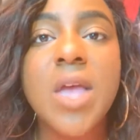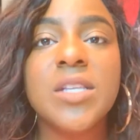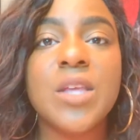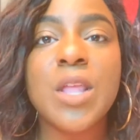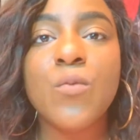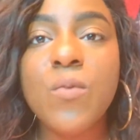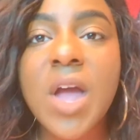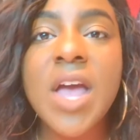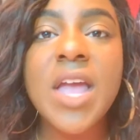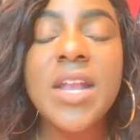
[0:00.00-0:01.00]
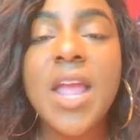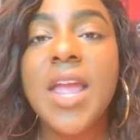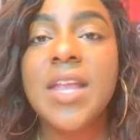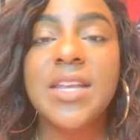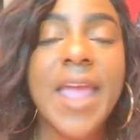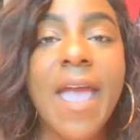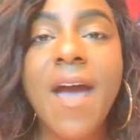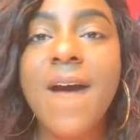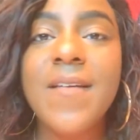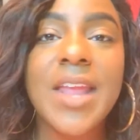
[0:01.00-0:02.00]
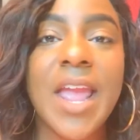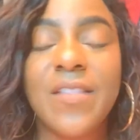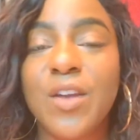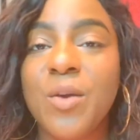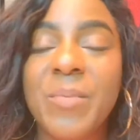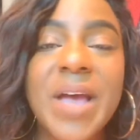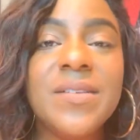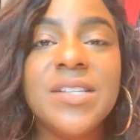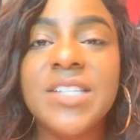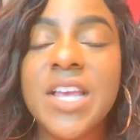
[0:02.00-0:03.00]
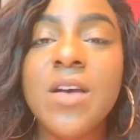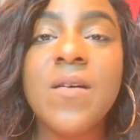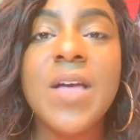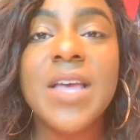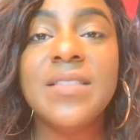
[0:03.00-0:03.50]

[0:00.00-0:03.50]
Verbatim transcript: So they run down and they're about to tell